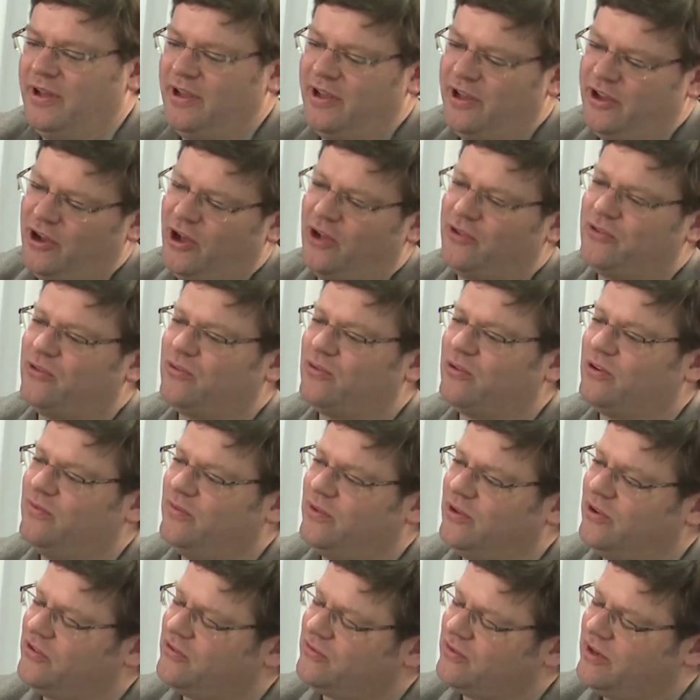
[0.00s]
It also sort
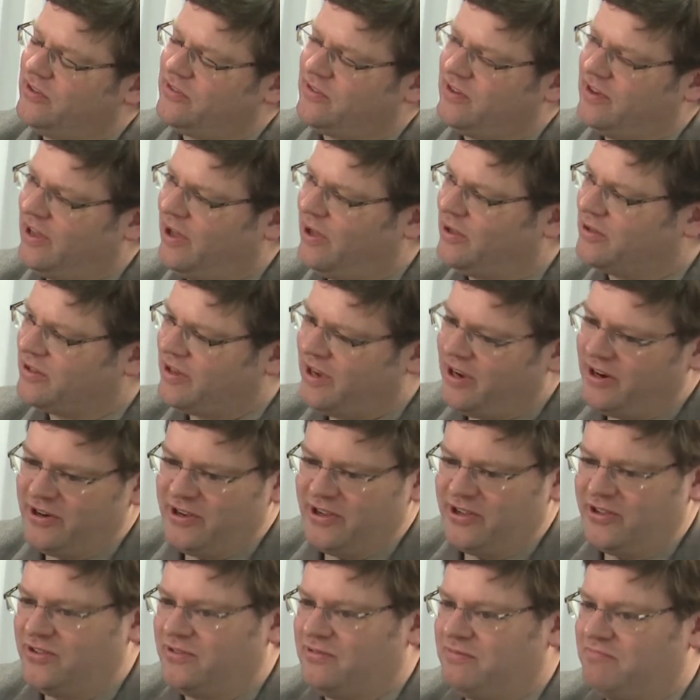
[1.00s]
of illustrates that
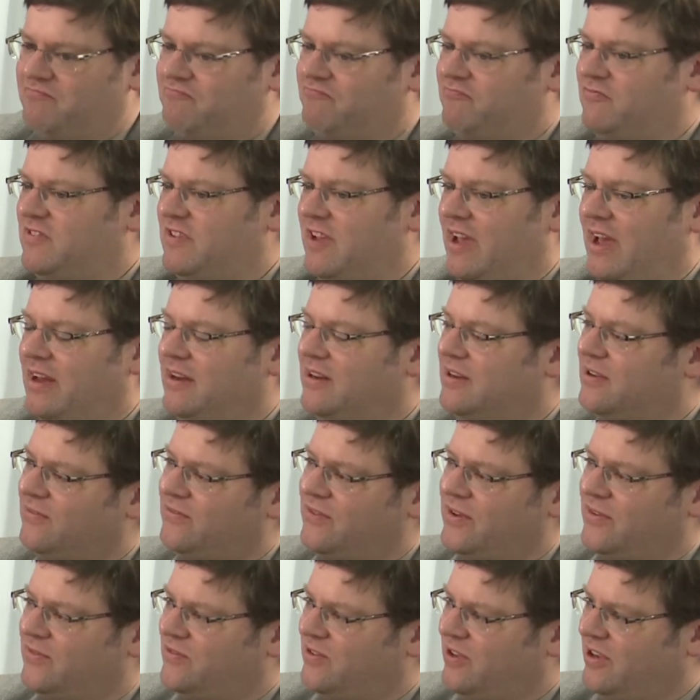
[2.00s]
healthcare is 10 to
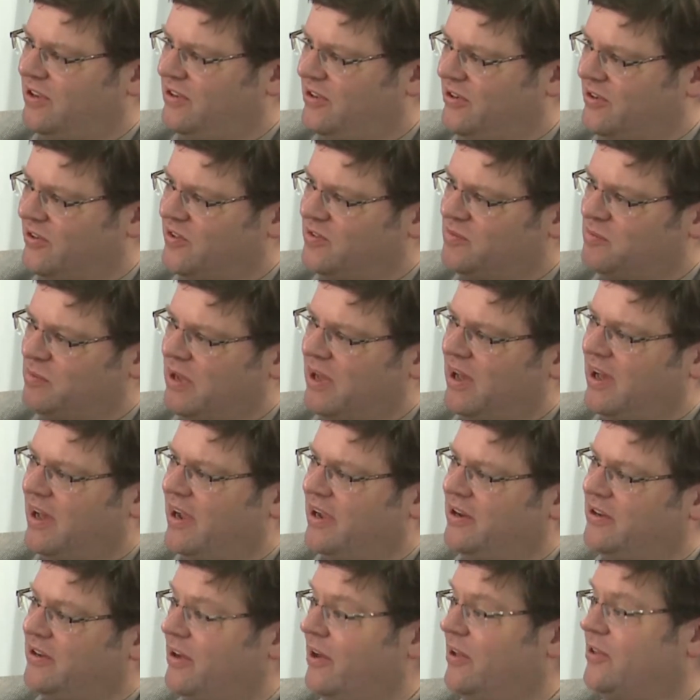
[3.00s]
15 years
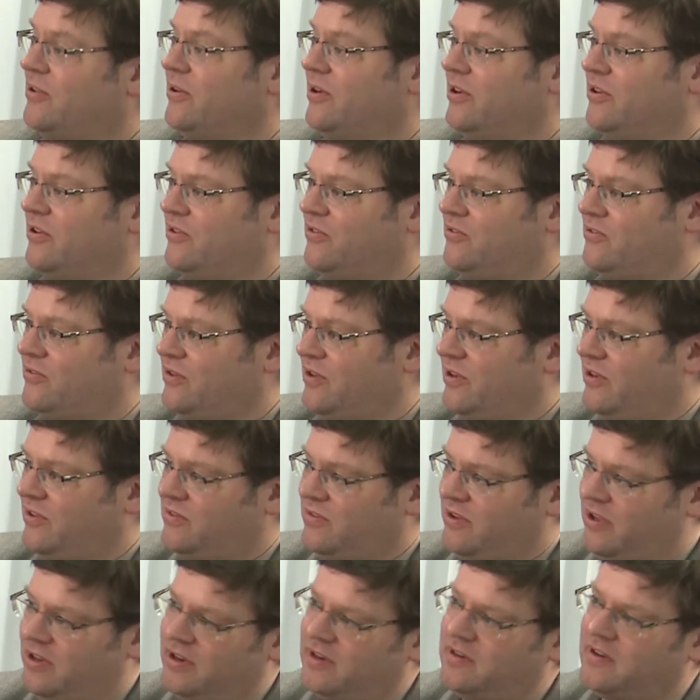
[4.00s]
behind other
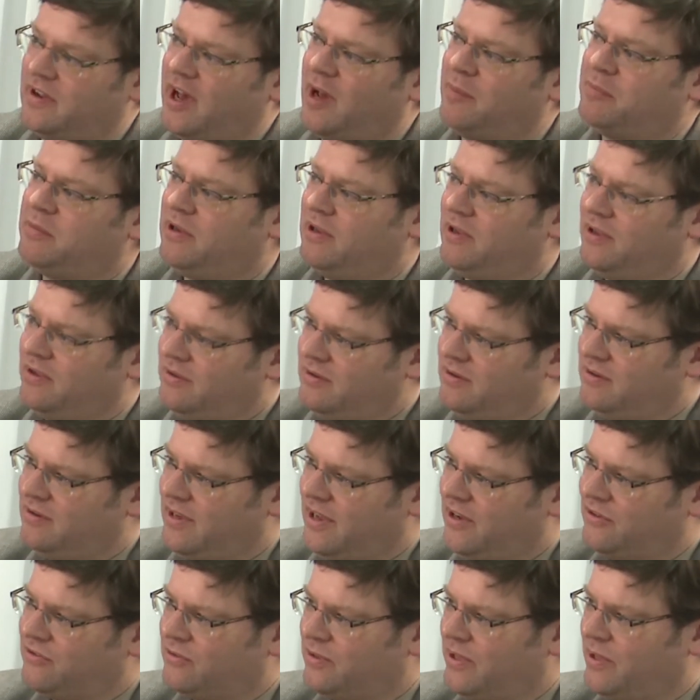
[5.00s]
industries in adopting
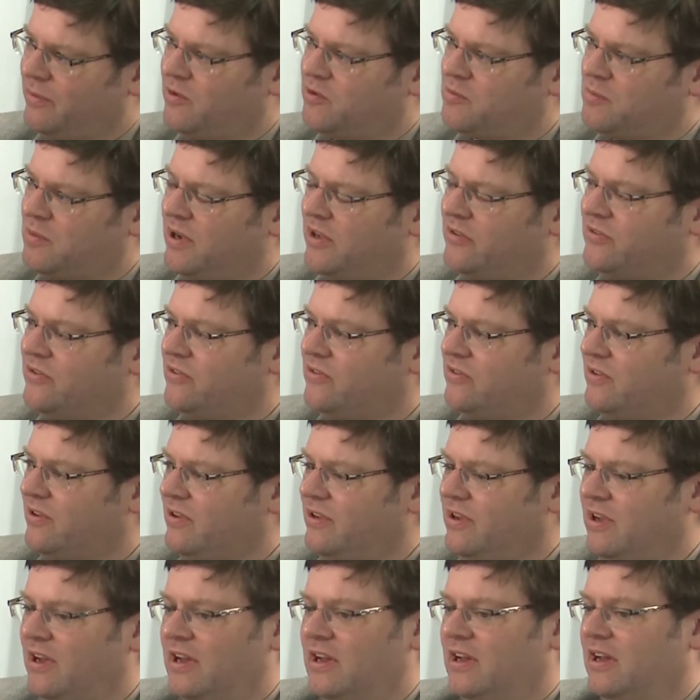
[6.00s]
natural language processing.
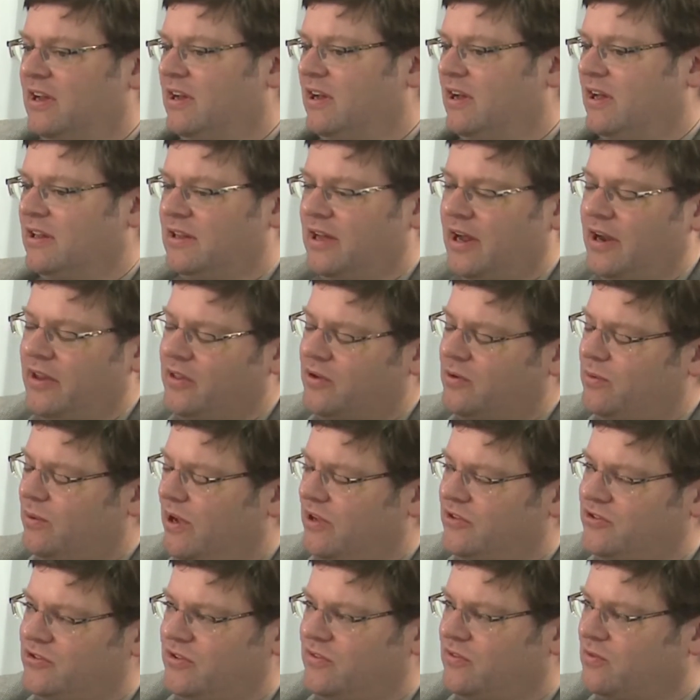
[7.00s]
A lot of the
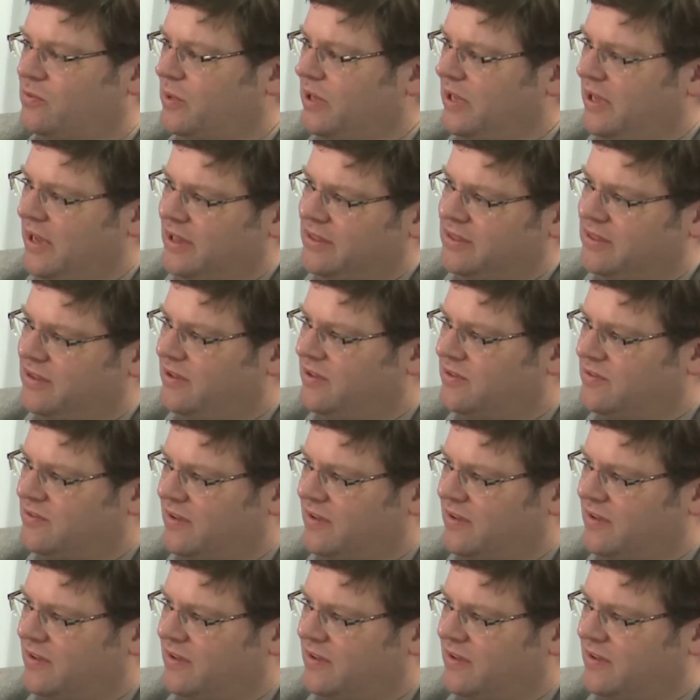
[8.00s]
questions we get these